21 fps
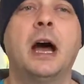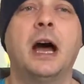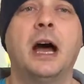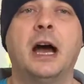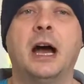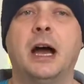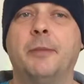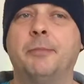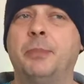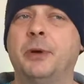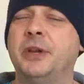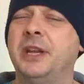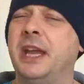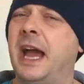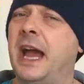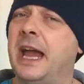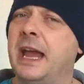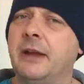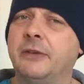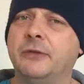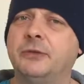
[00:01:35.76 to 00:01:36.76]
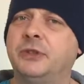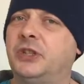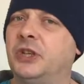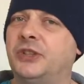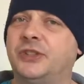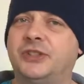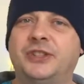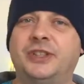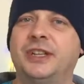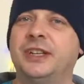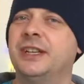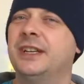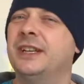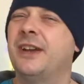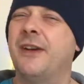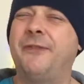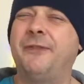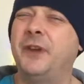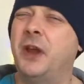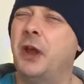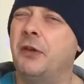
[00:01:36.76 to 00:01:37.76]
But it was just
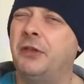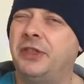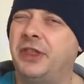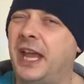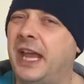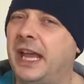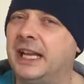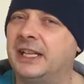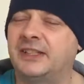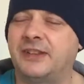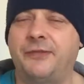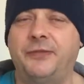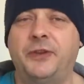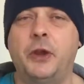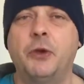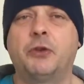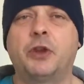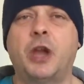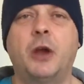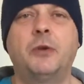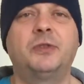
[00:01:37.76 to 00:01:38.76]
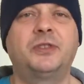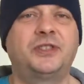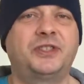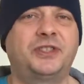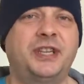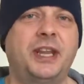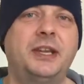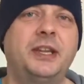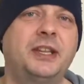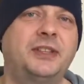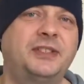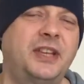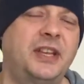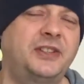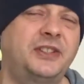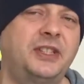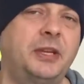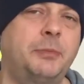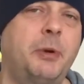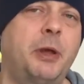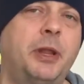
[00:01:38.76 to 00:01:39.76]
a few things, a few ghosts in the
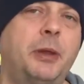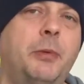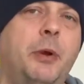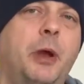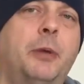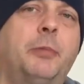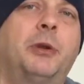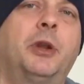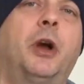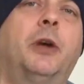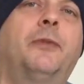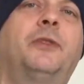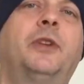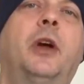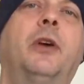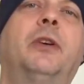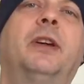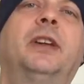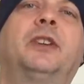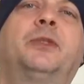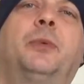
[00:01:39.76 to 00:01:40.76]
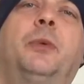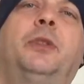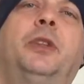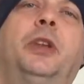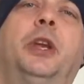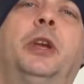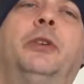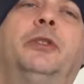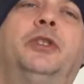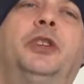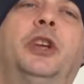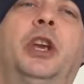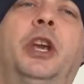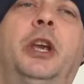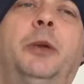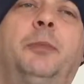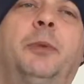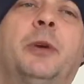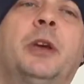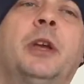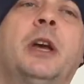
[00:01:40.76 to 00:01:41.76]
system at the moment I've noticed with
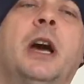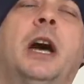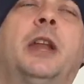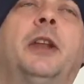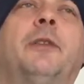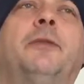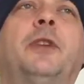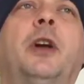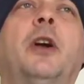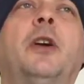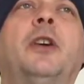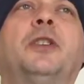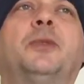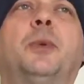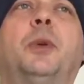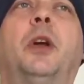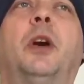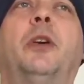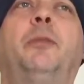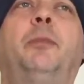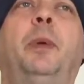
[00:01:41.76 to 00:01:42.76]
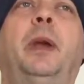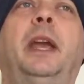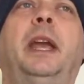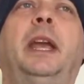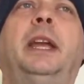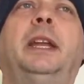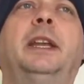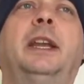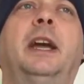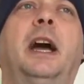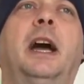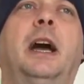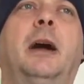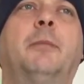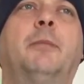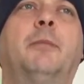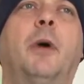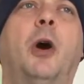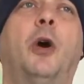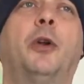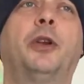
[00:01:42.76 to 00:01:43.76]
YouTube. And I've noticed when I've been
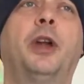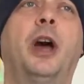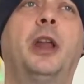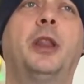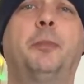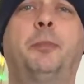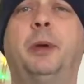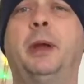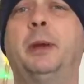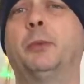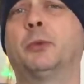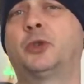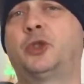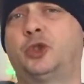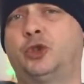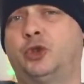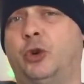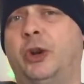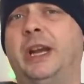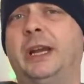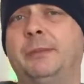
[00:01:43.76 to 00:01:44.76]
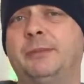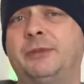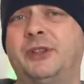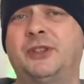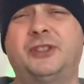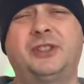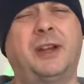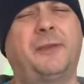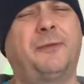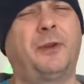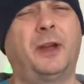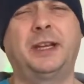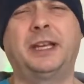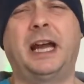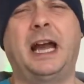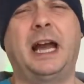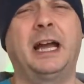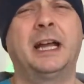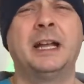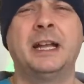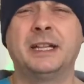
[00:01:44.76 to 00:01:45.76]
on other people's streams and stuff like
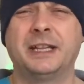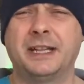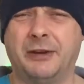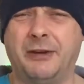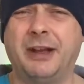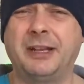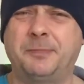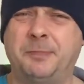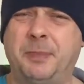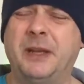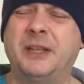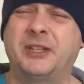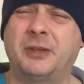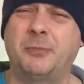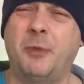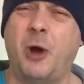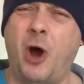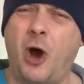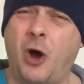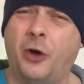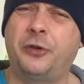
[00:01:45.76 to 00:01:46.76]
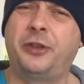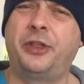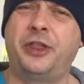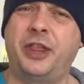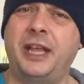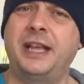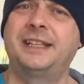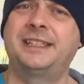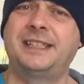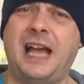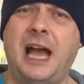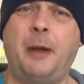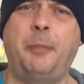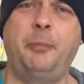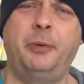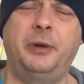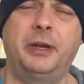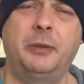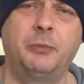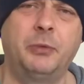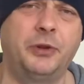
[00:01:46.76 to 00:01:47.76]
that, there has been some odd things
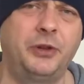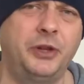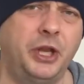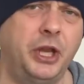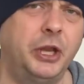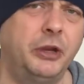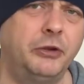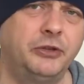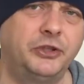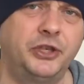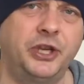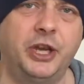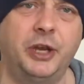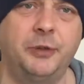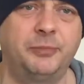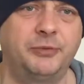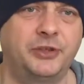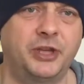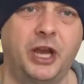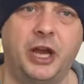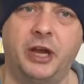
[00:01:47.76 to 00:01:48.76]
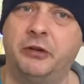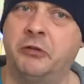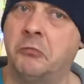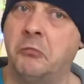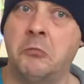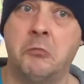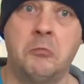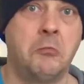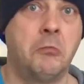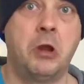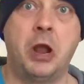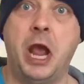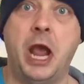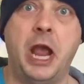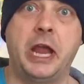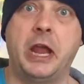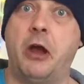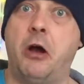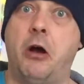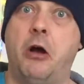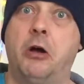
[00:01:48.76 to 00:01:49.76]
happening with YouTube. So,
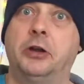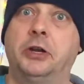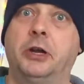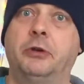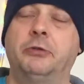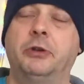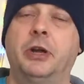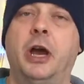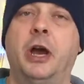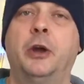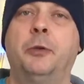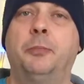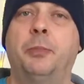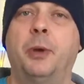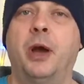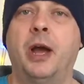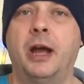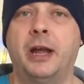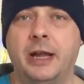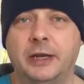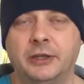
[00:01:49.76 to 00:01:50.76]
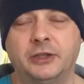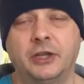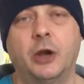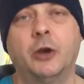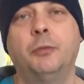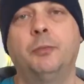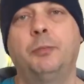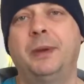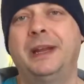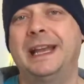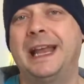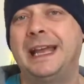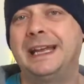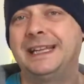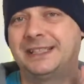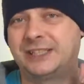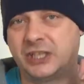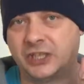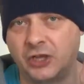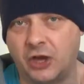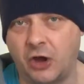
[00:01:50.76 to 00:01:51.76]
hey, I don't know, but don't be
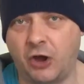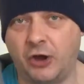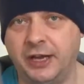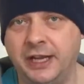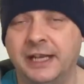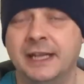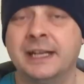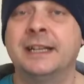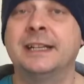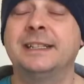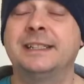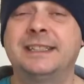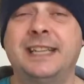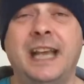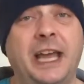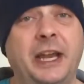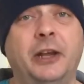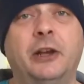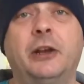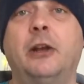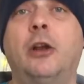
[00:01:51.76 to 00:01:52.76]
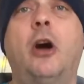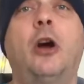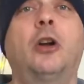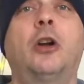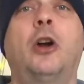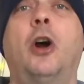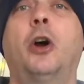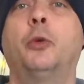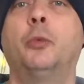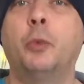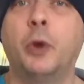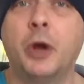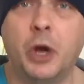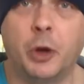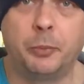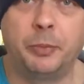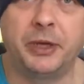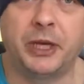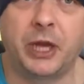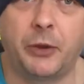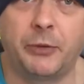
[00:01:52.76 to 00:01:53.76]
late tonight. 10 o'clock, I
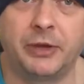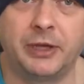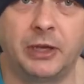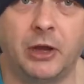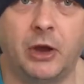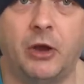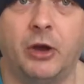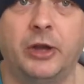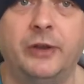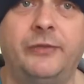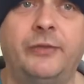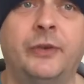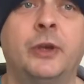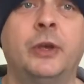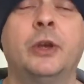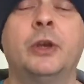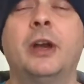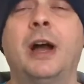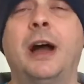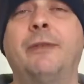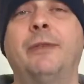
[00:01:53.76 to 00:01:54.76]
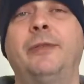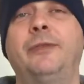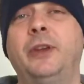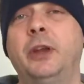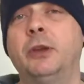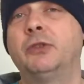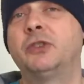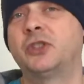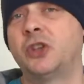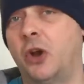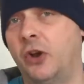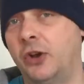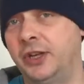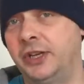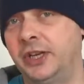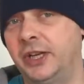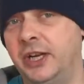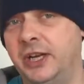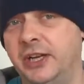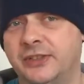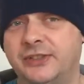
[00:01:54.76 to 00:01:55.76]
will be going live. I have a few
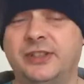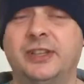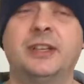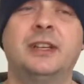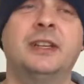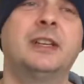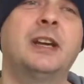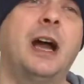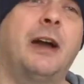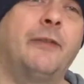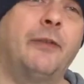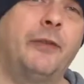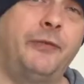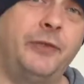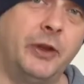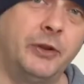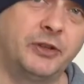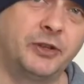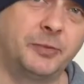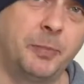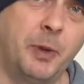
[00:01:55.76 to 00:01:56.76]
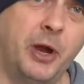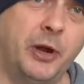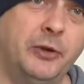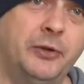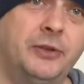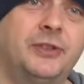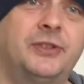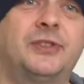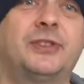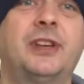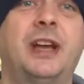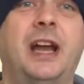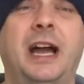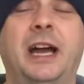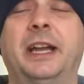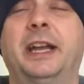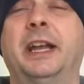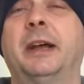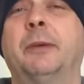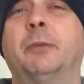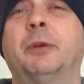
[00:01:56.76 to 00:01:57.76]
ciders, I have a few smokes,
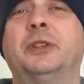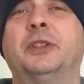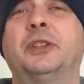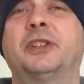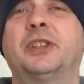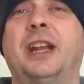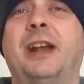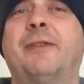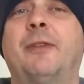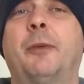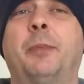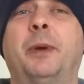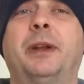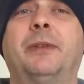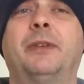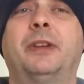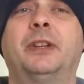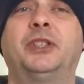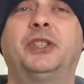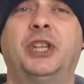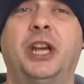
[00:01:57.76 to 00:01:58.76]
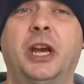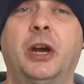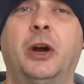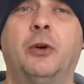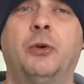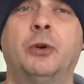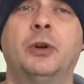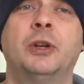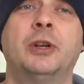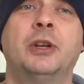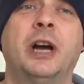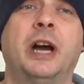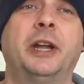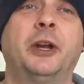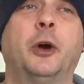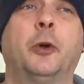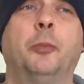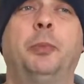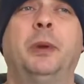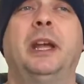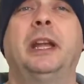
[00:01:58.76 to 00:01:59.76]
and we're just going to have a bit of a chill. And
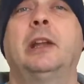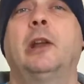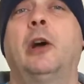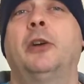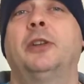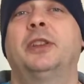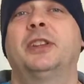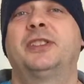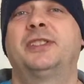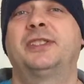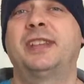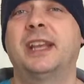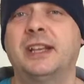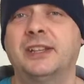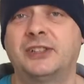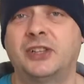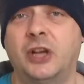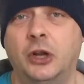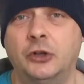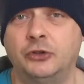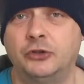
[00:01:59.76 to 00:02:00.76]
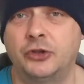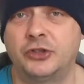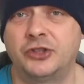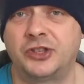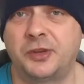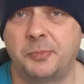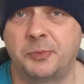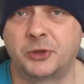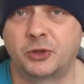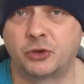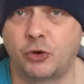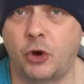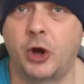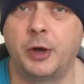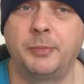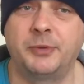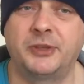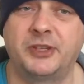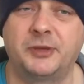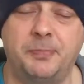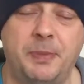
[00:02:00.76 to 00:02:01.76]
it'll be like the 600
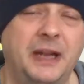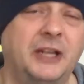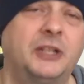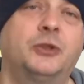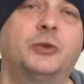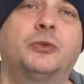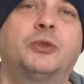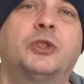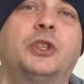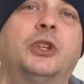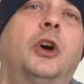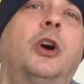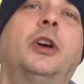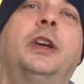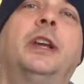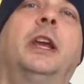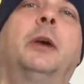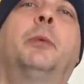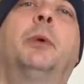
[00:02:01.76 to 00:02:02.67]
subscriber special tonight,